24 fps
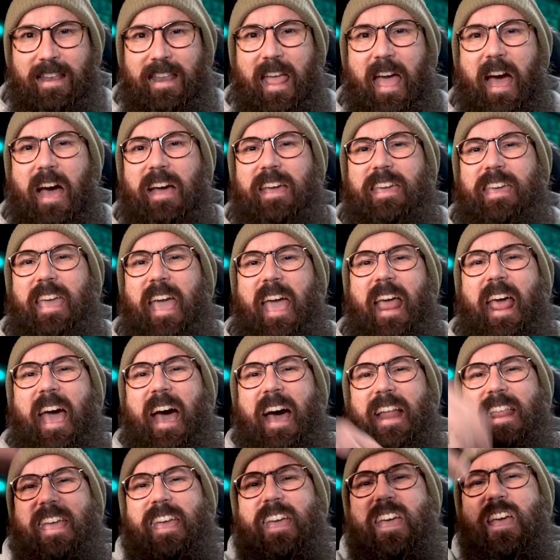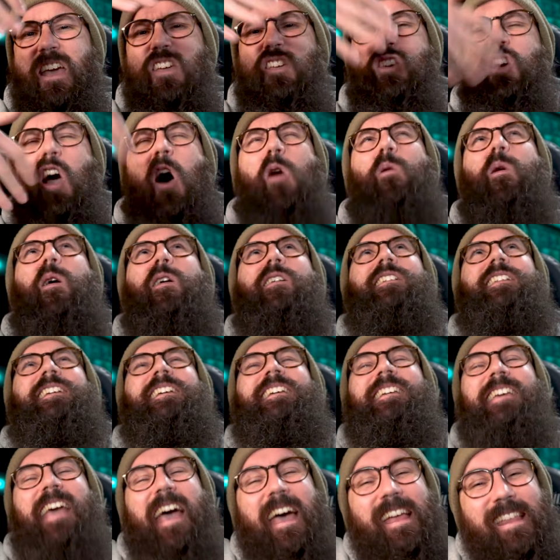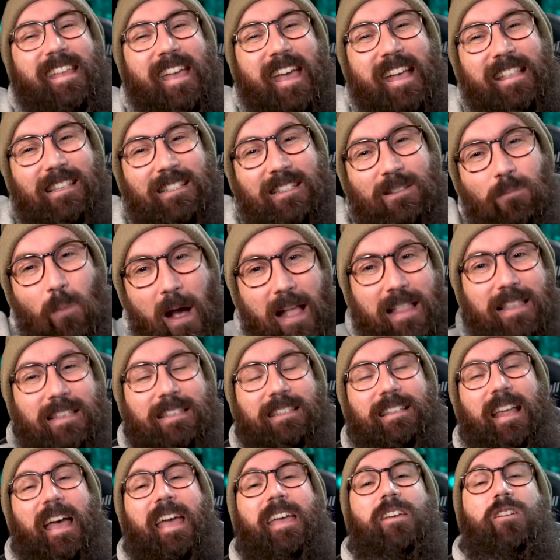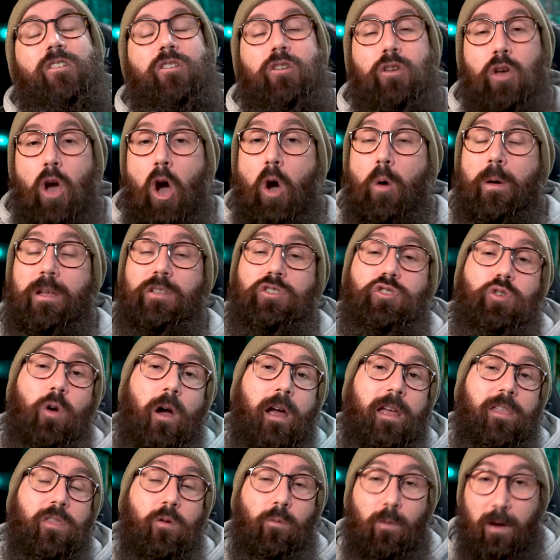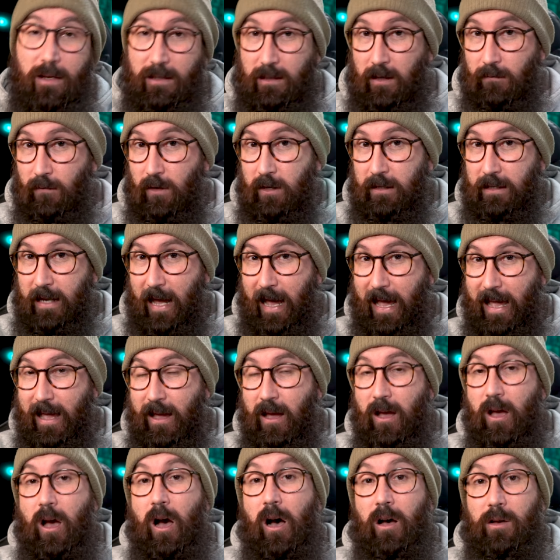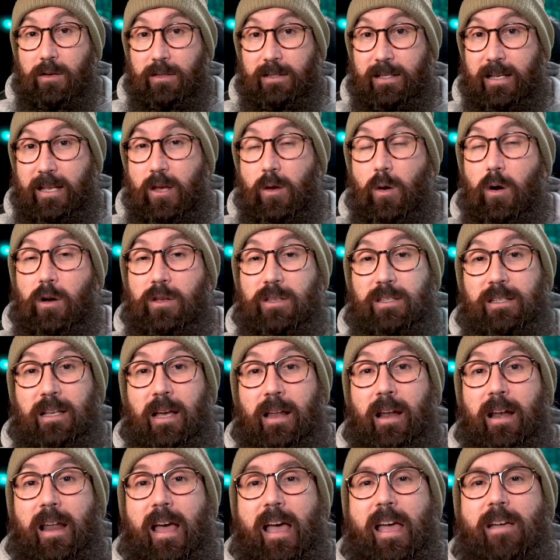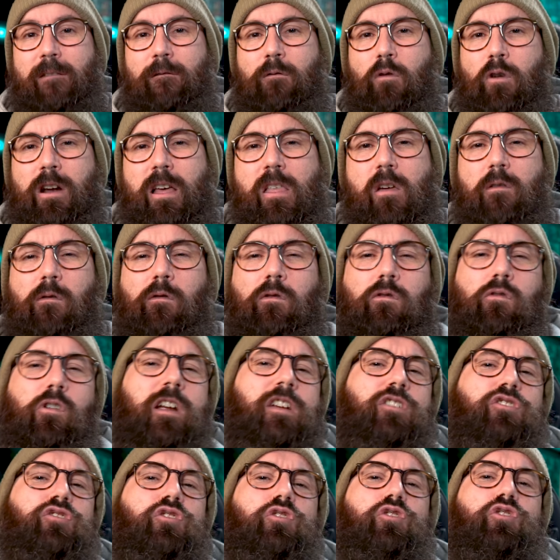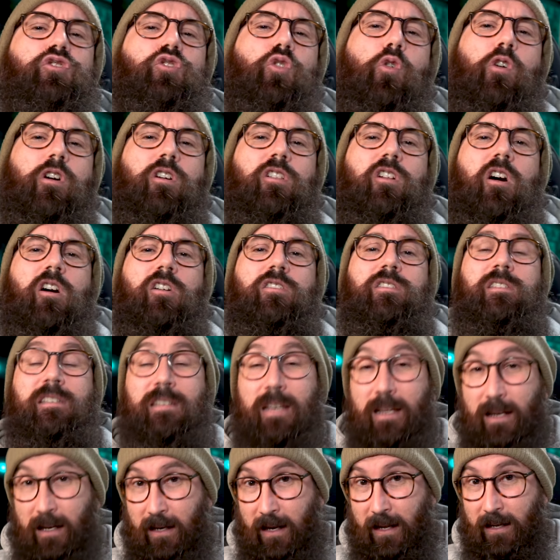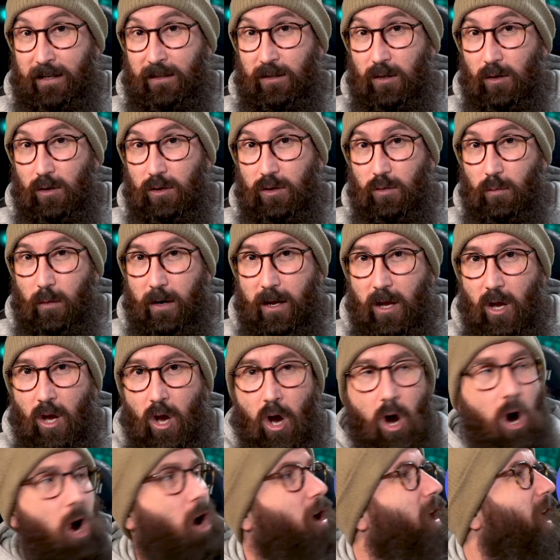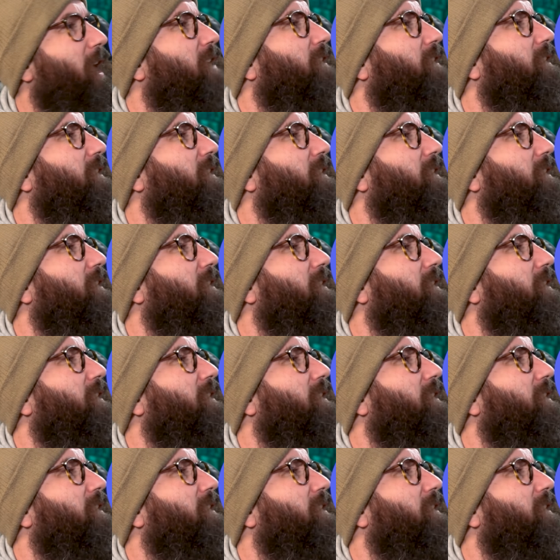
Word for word: Now get out of here, go on, get, it's Wednesday, go enjoy the rest of your day. I'll see you on Saturday for another free tutorial on Saturday Sorcery, on our